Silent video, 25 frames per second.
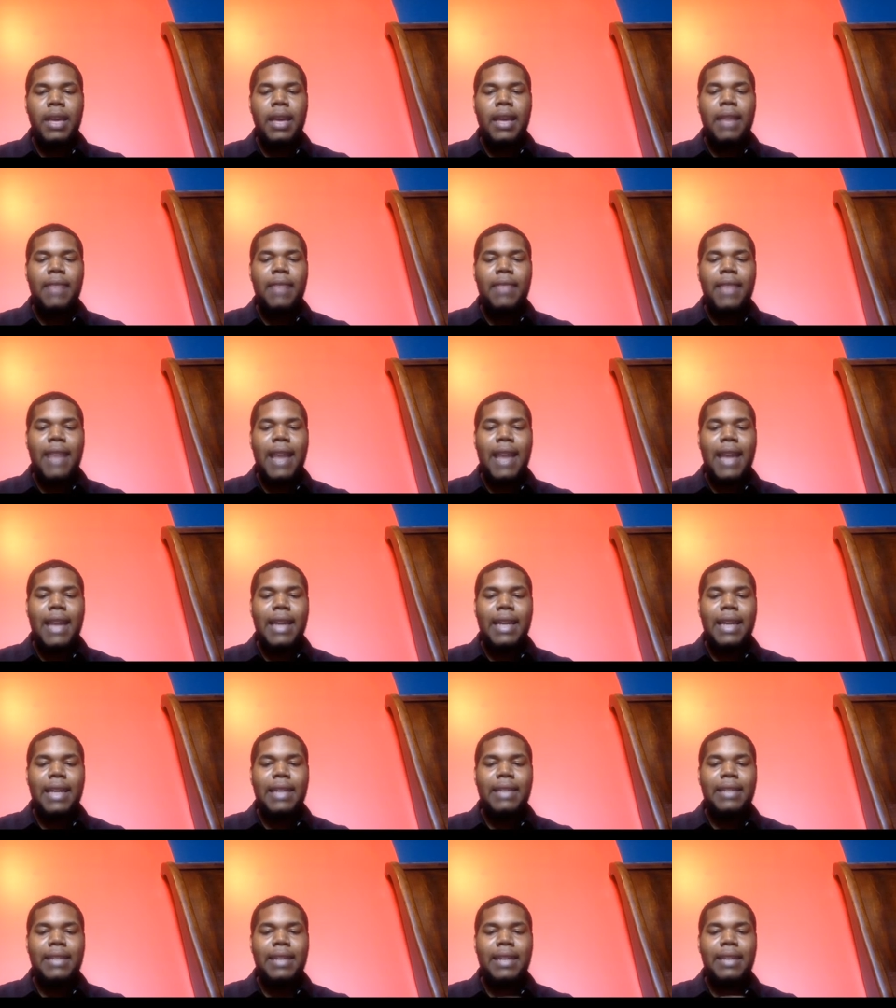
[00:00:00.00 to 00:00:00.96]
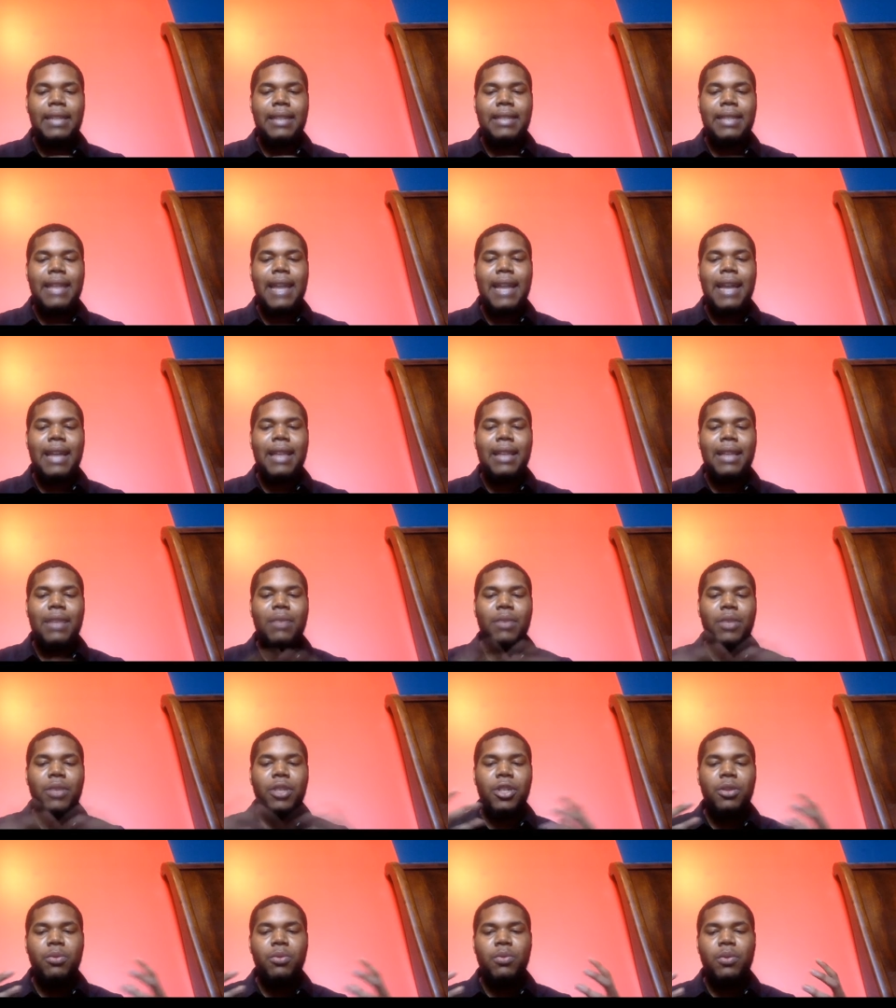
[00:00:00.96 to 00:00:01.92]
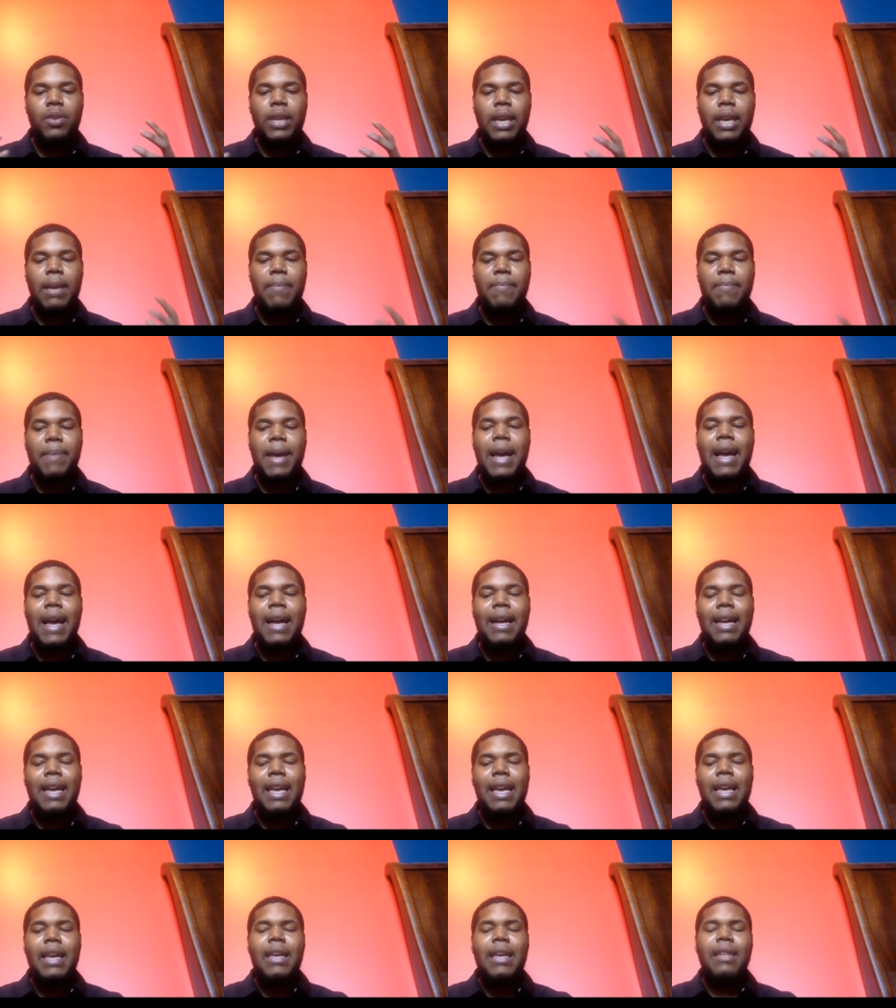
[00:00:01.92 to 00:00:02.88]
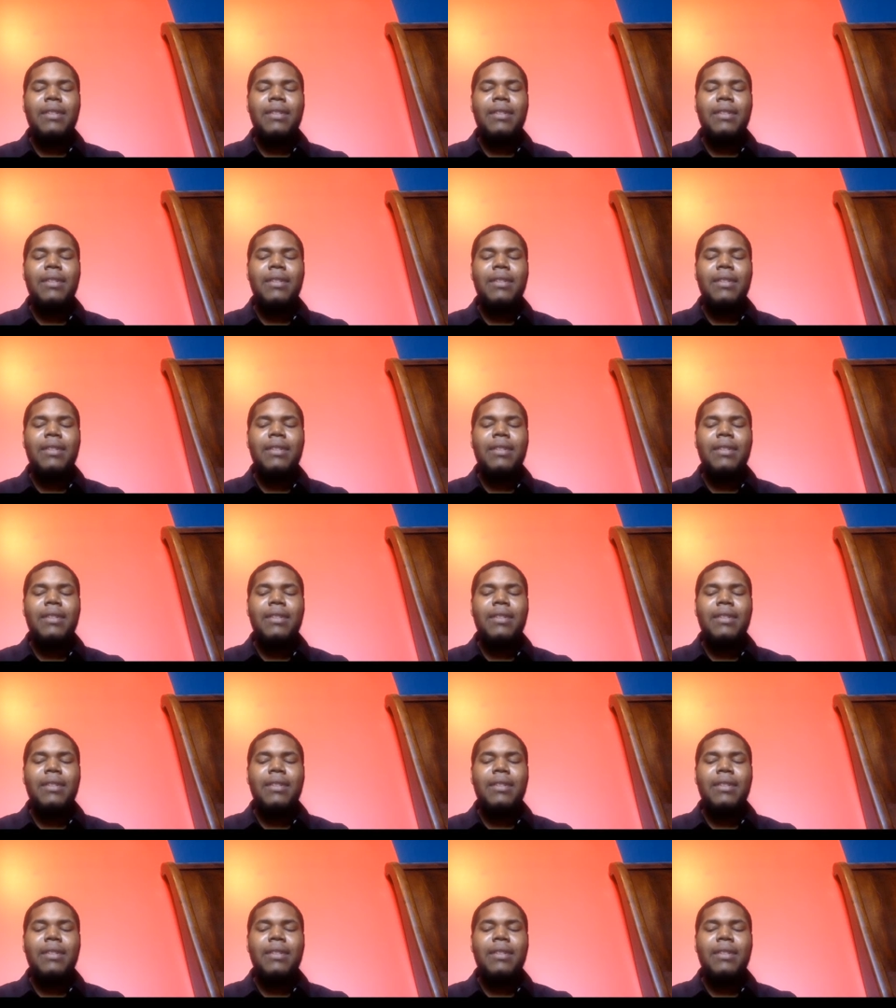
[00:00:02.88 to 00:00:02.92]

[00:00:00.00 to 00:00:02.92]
And that is exactly what you will get back.